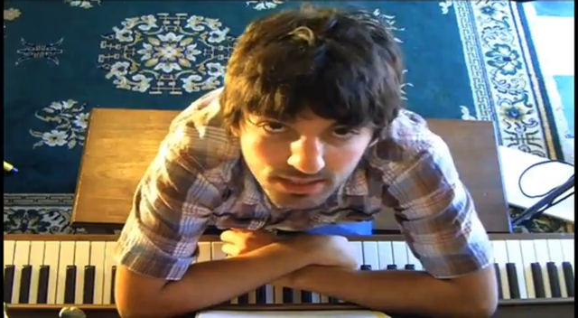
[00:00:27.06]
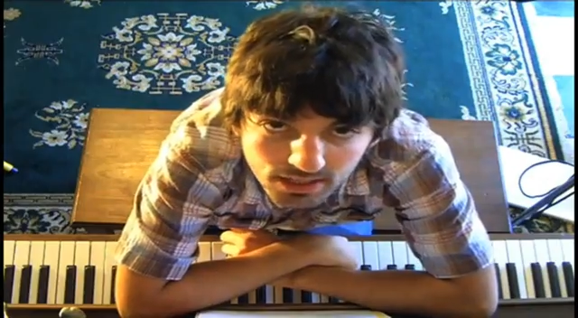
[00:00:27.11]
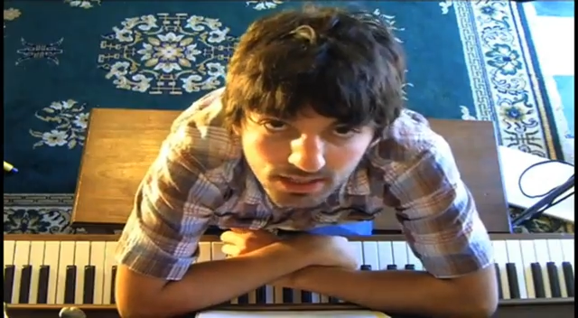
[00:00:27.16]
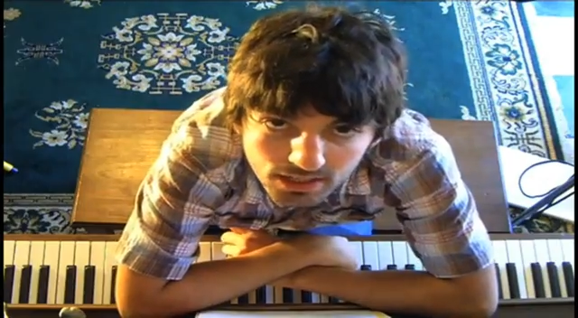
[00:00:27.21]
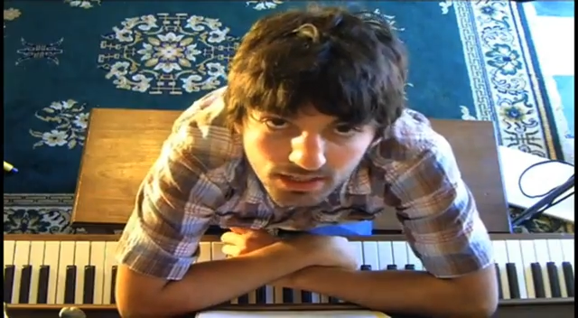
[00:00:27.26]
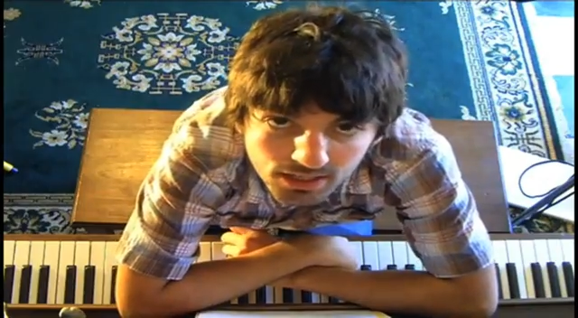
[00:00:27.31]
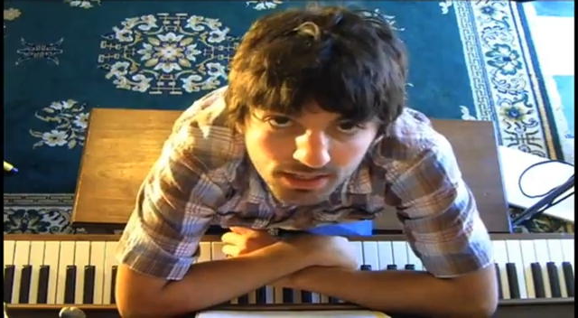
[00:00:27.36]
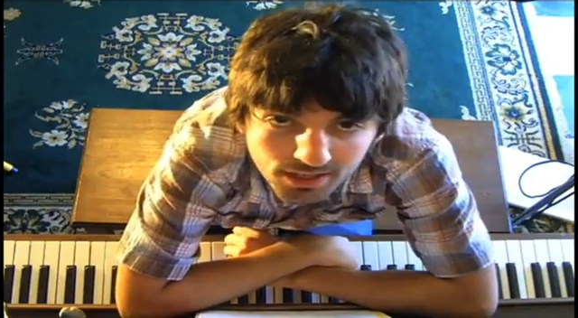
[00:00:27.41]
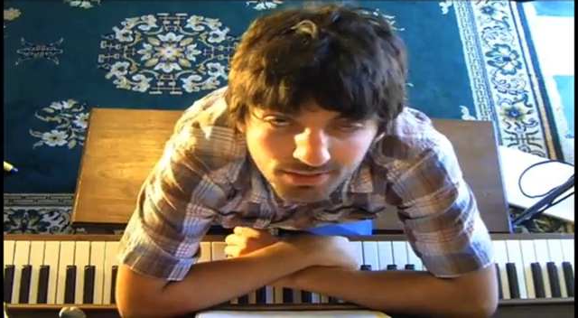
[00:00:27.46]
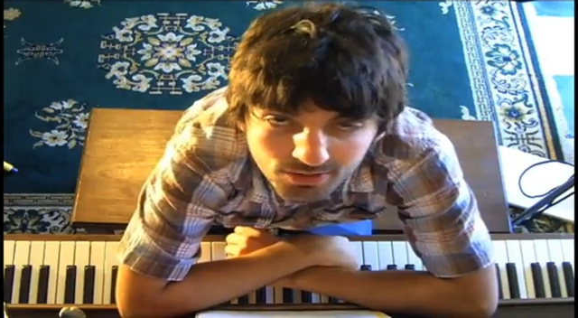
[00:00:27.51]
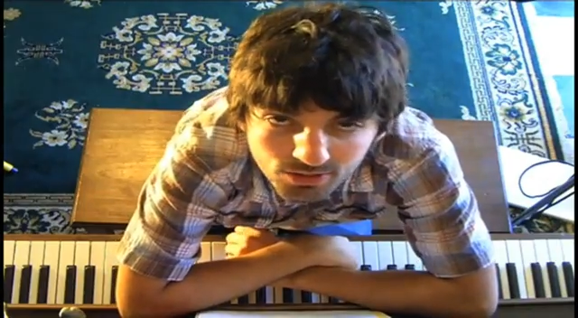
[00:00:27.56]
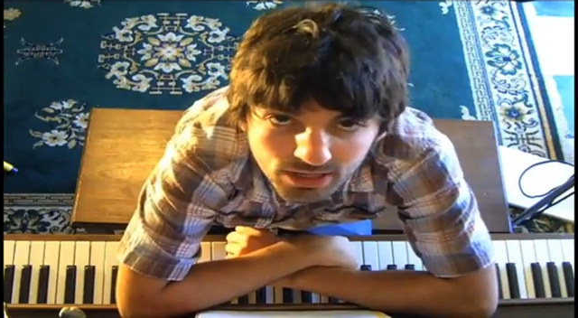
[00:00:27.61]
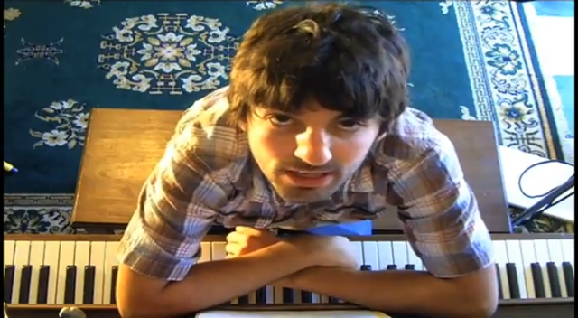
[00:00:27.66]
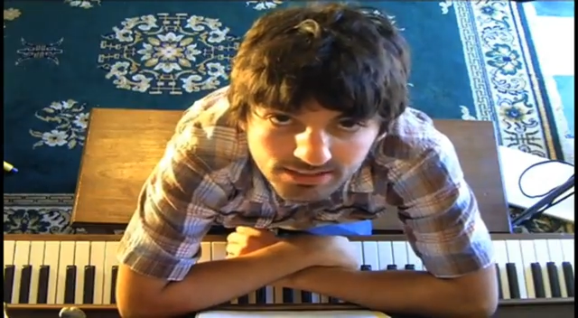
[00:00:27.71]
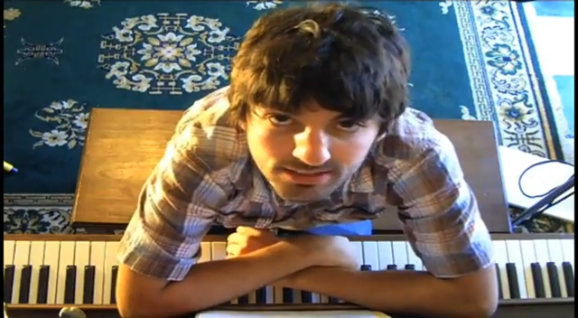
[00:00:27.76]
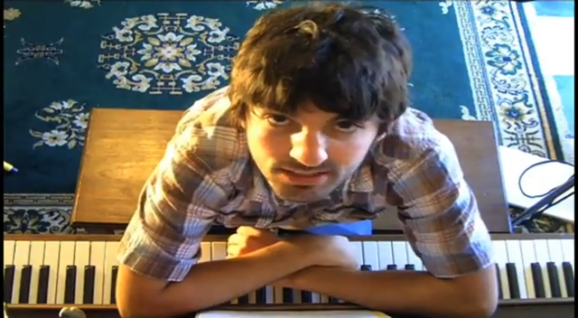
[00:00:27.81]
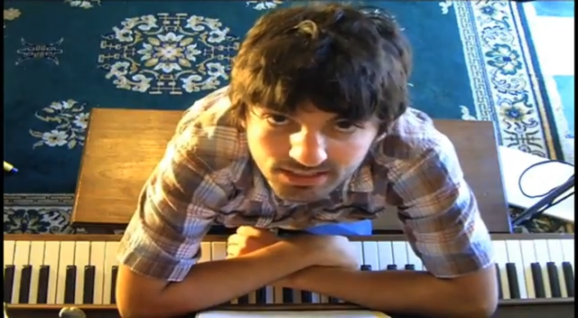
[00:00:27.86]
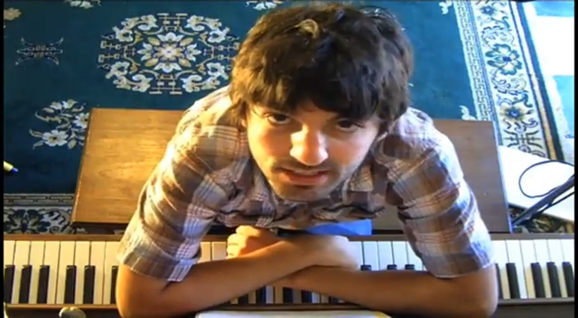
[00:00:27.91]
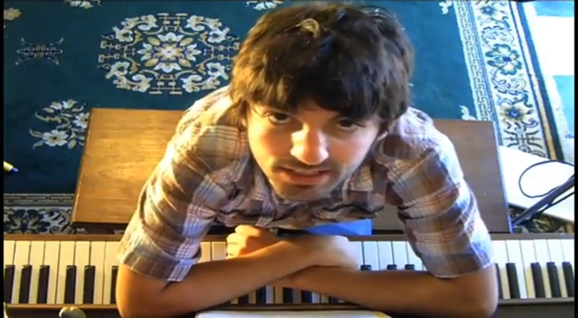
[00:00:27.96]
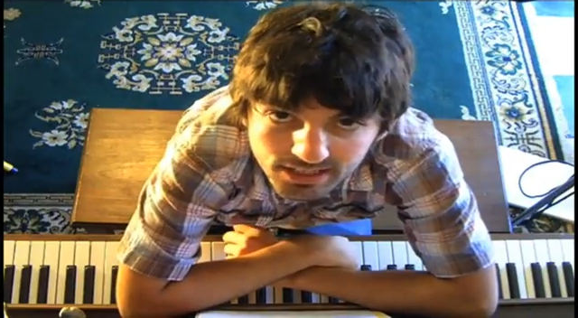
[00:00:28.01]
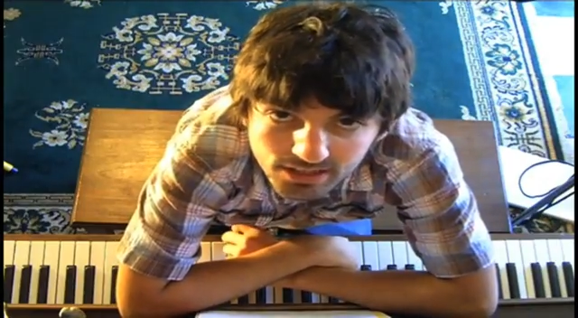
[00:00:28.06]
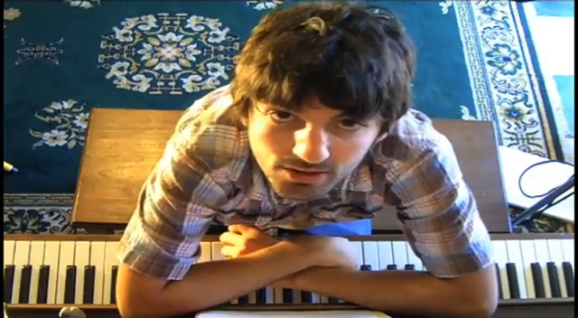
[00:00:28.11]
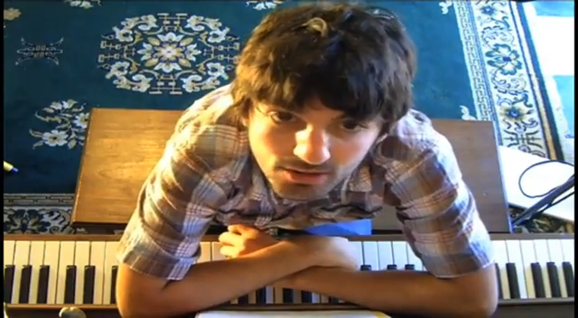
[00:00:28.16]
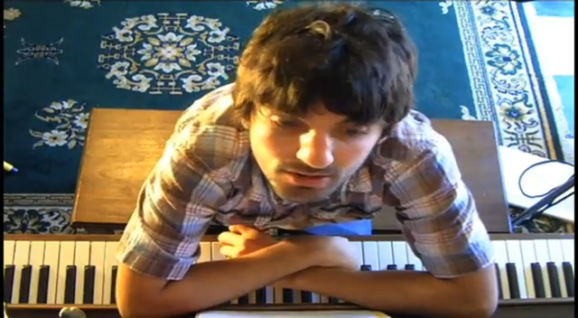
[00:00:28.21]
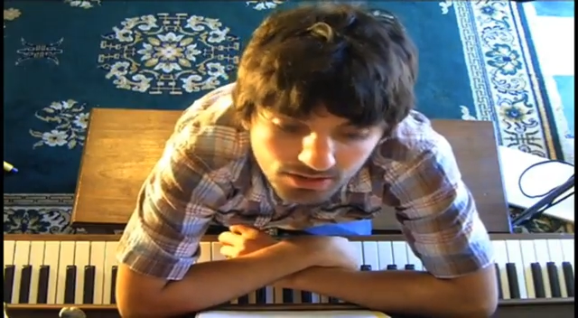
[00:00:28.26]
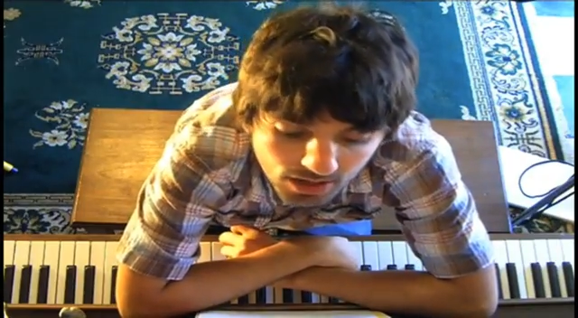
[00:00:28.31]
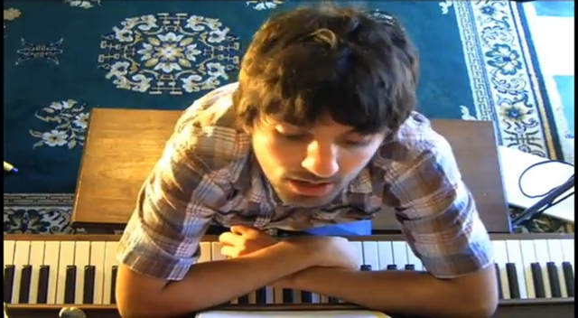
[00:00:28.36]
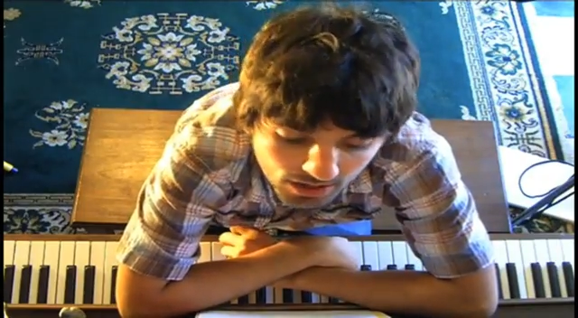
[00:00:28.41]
another lesson here.